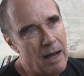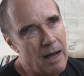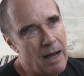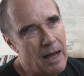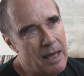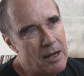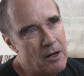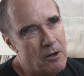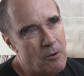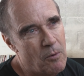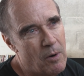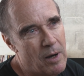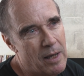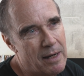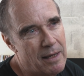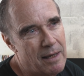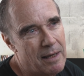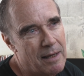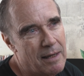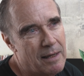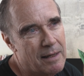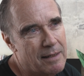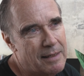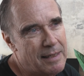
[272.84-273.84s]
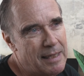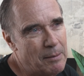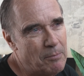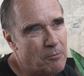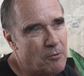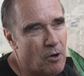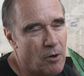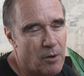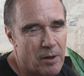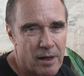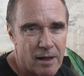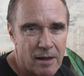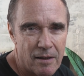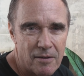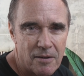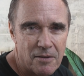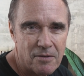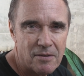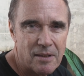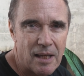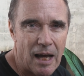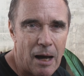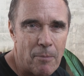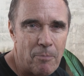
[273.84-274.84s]
I don't want to keep going on
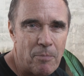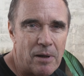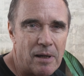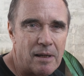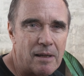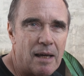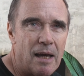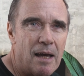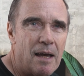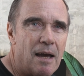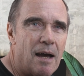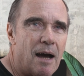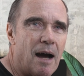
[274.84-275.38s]
this topic.